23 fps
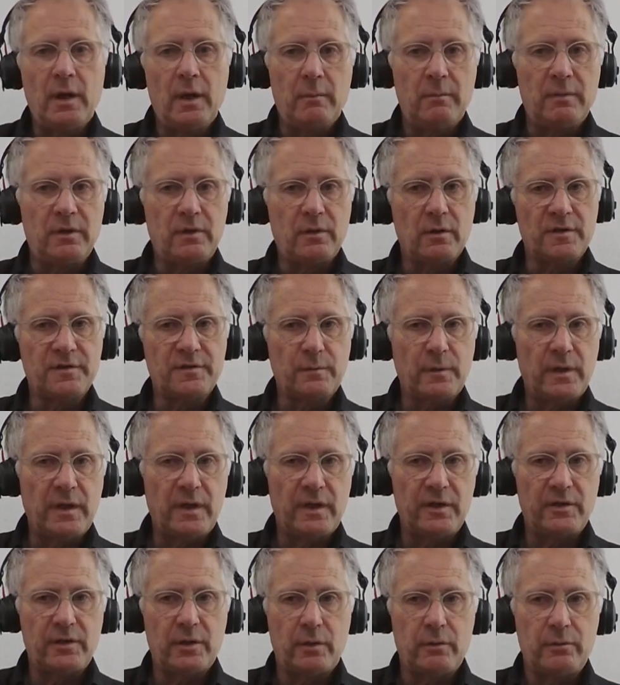because when I
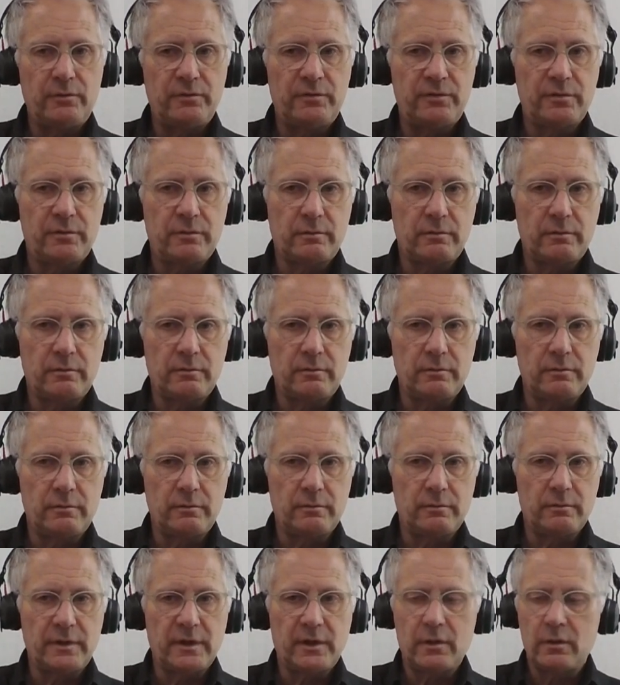don't
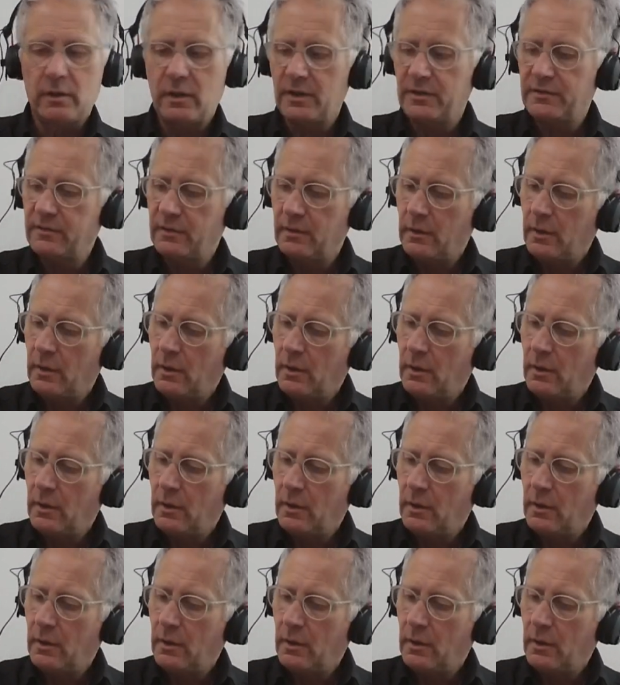record